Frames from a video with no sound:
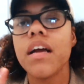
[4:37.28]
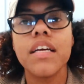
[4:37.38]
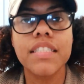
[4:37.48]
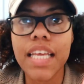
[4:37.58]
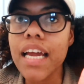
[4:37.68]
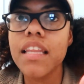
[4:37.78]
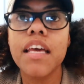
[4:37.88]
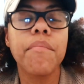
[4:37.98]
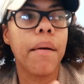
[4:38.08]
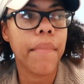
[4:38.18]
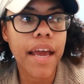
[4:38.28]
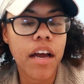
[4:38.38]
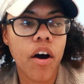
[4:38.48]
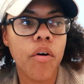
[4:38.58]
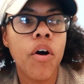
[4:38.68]
and secondly, my
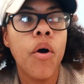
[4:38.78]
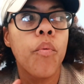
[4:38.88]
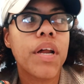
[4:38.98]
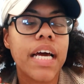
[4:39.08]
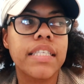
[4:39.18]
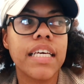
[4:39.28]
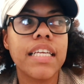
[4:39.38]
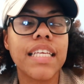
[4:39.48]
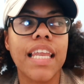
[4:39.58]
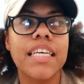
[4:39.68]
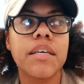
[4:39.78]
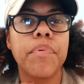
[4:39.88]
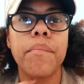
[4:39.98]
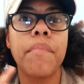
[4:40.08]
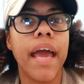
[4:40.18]
mayo, what I did is I like to
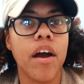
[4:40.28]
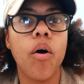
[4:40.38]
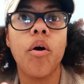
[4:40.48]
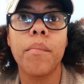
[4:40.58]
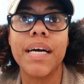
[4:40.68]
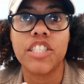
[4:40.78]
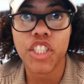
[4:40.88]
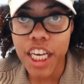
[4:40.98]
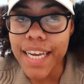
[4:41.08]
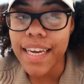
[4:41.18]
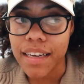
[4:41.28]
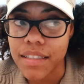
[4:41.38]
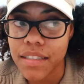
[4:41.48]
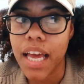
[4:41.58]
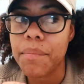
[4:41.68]
put mayo on my
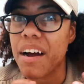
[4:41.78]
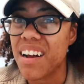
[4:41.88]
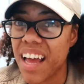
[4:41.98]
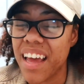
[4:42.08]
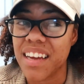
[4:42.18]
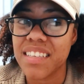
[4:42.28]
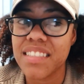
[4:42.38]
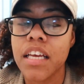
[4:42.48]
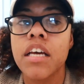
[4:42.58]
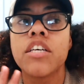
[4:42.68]
chicken and my eggs.